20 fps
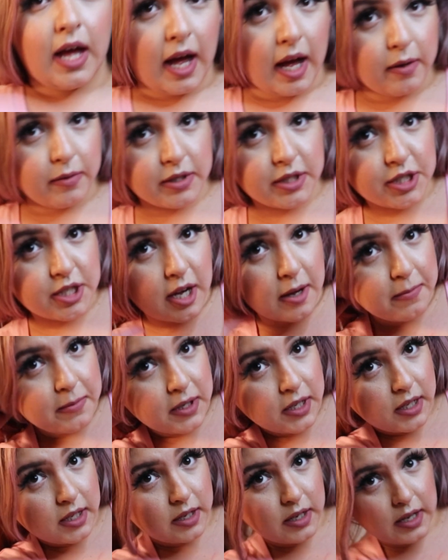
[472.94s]
I
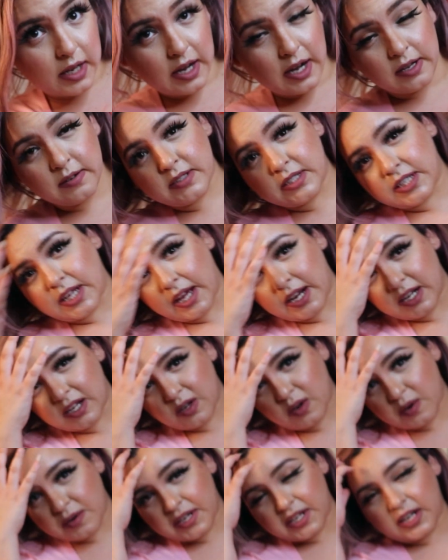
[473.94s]
was kind
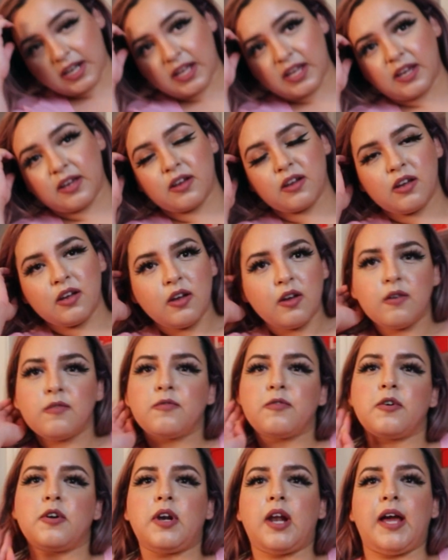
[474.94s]
of going like
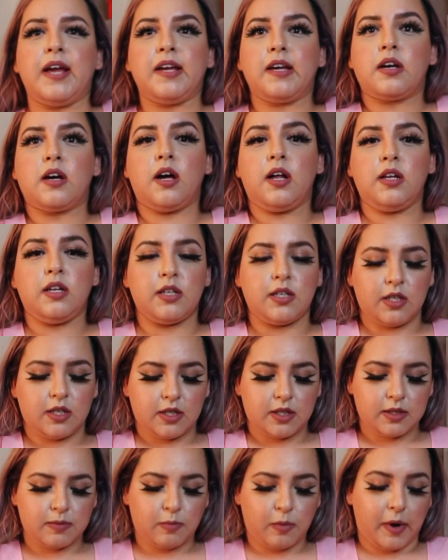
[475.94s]
for light
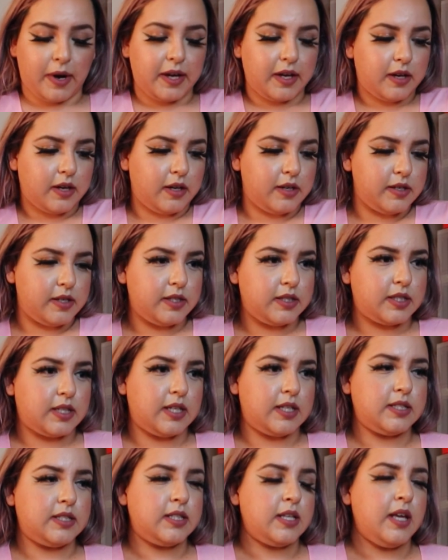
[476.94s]
colors, bright colors,
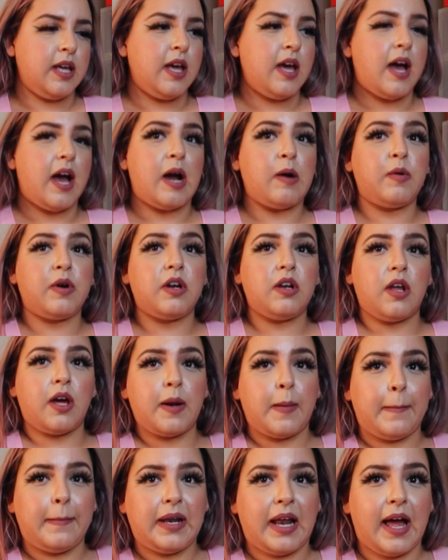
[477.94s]
because I wear a
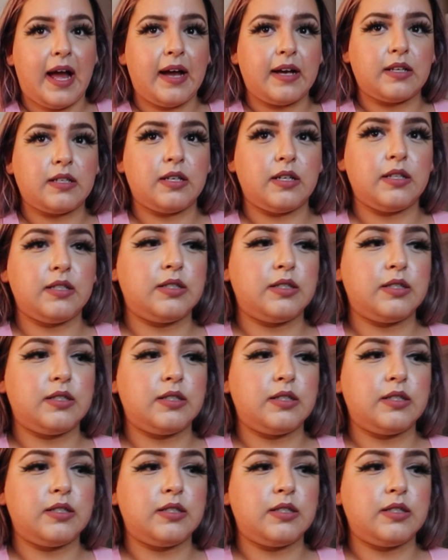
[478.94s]
lot of black.